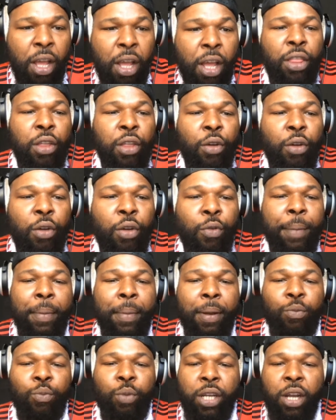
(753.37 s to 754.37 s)

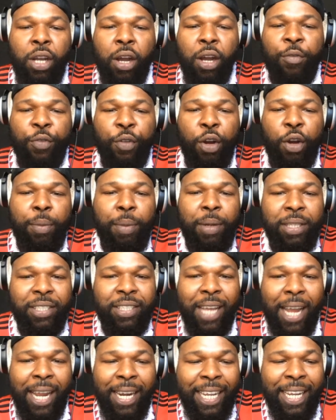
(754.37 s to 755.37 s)
We confirmed his
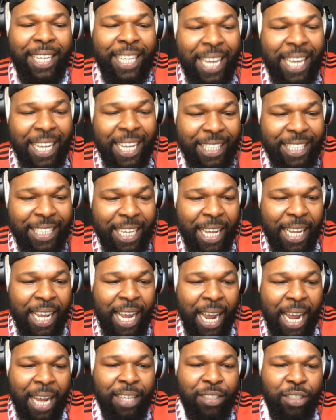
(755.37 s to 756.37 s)
signing yesterday,
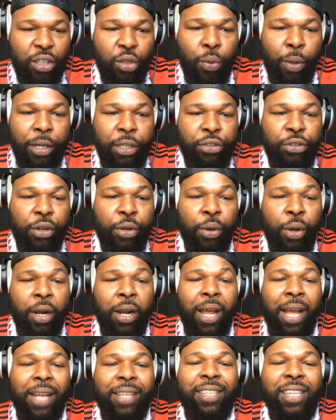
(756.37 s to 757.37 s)
guys. The 23-year-old
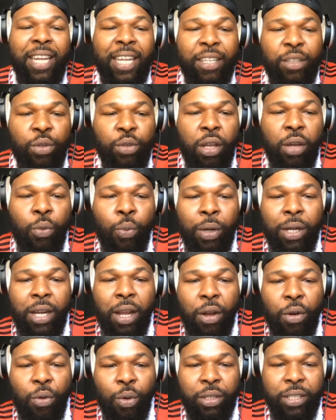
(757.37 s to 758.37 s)

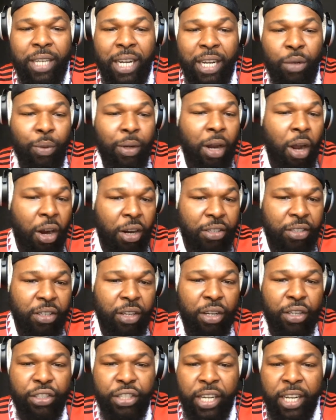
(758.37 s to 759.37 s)
was linked with
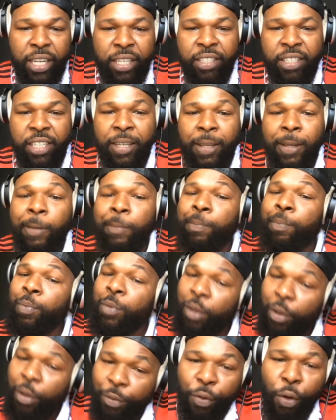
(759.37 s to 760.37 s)
Arsenal and Chelsea
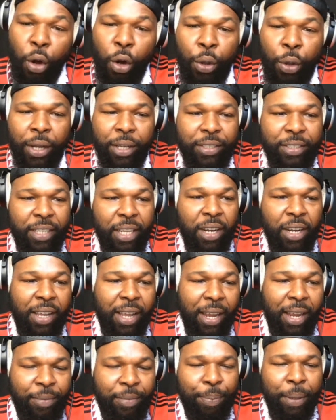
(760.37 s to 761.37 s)
following a stellar
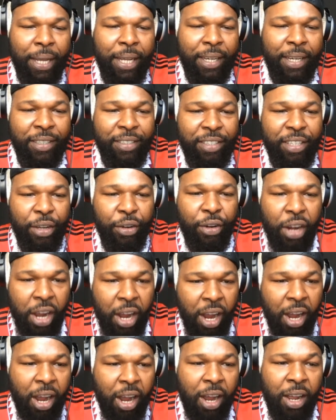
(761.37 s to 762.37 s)
campaign in Serie
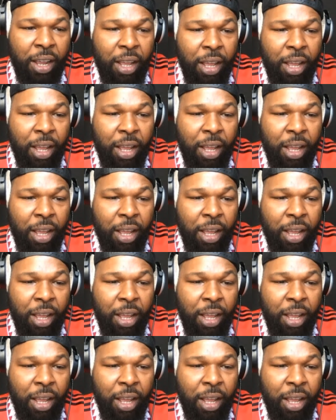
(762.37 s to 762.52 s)
A.